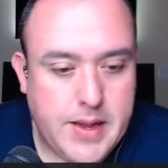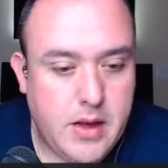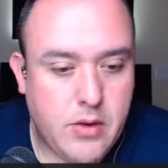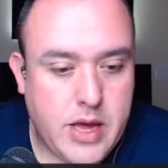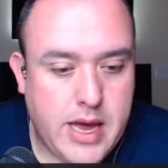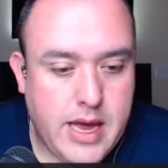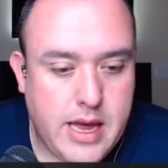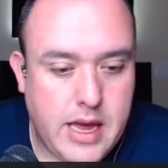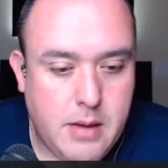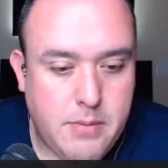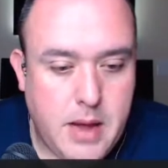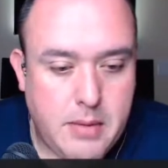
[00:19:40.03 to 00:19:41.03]
Okay,
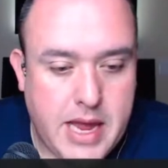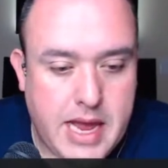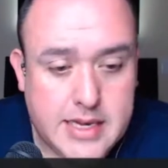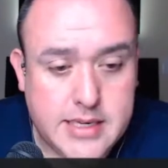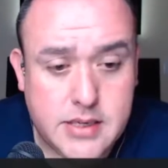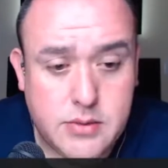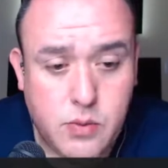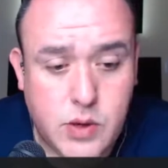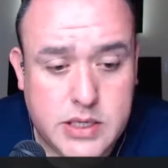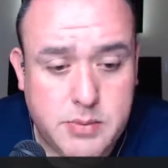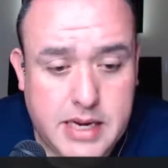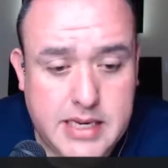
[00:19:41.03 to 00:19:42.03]
uh, Bobby asked,
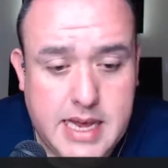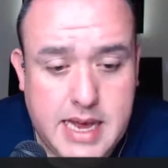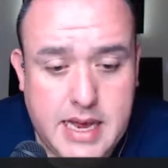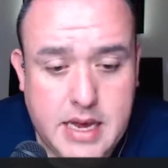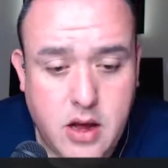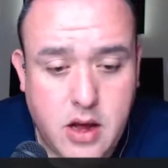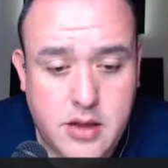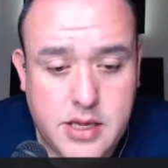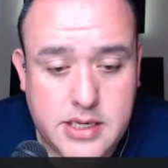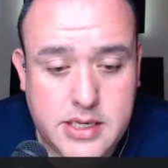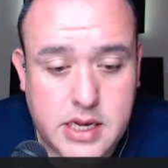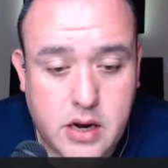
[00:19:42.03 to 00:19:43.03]
"What's my take on
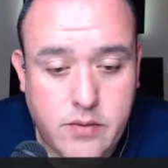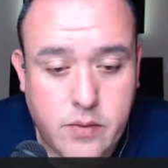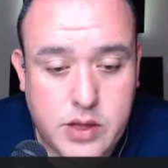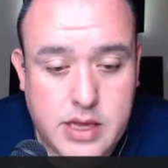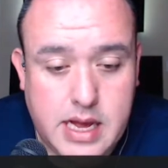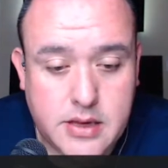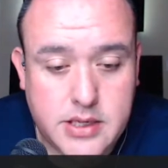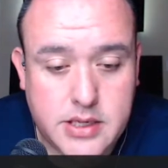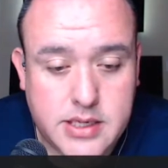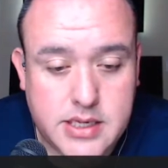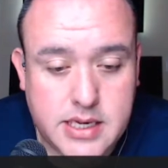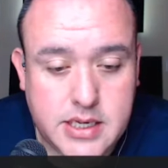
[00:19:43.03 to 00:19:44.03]
the Stinger 4000
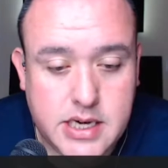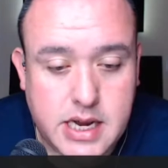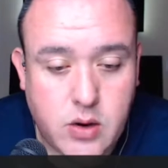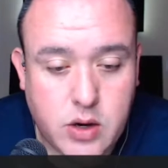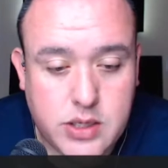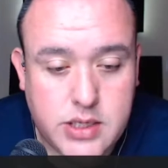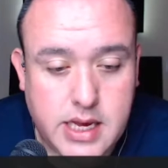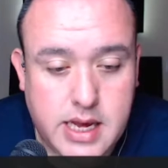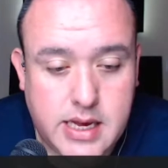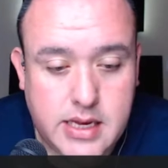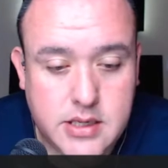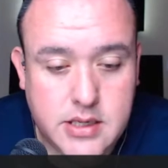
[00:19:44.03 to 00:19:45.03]
six channel
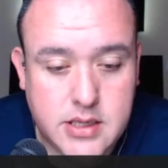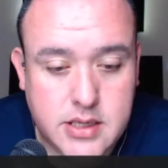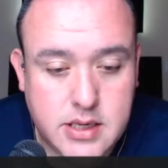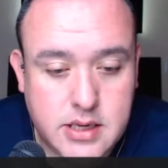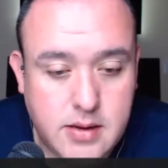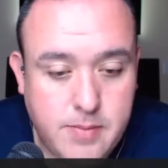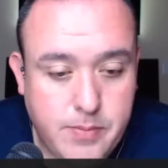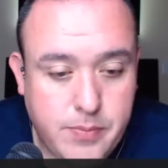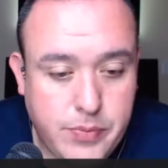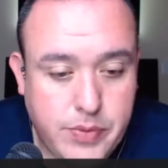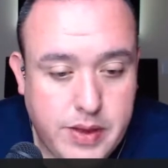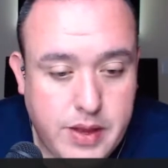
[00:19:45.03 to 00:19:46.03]
RCAs
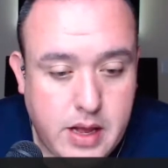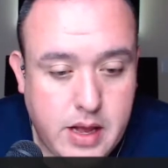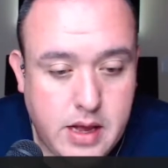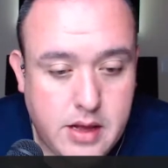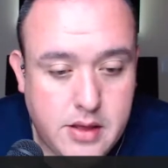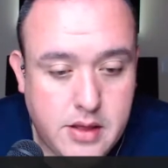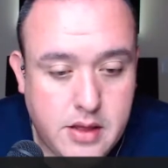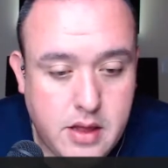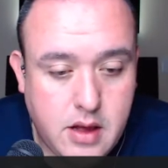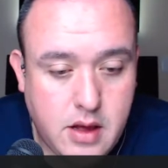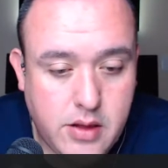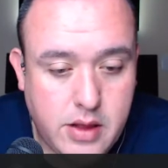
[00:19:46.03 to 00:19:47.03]
uh,
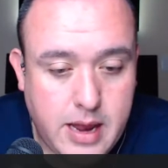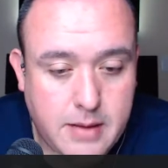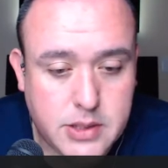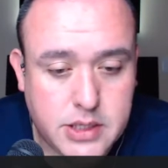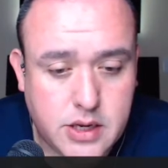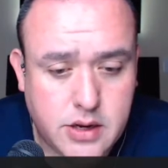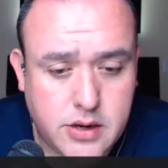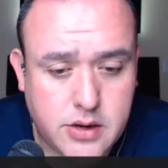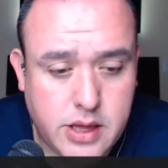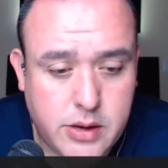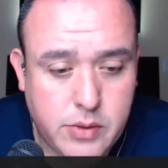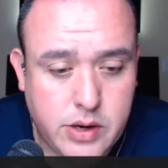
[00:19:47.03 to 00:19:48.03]
on Amazon? Are
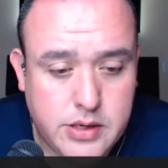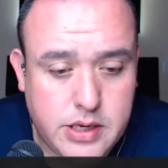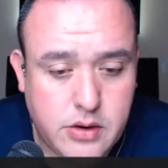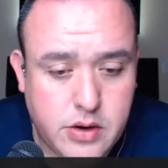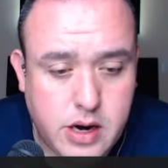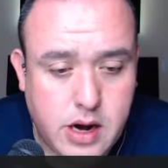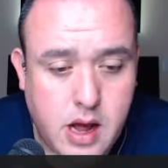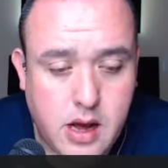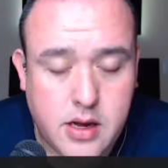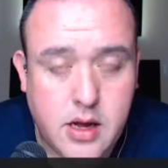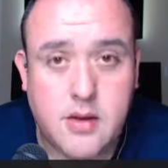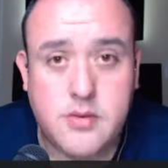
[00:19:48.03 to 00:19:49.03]
they real deal or
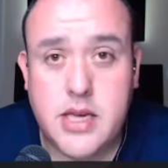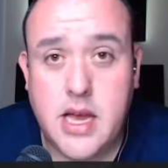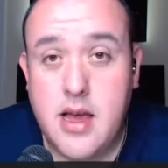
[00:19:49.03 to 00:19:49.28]
knockoffs?"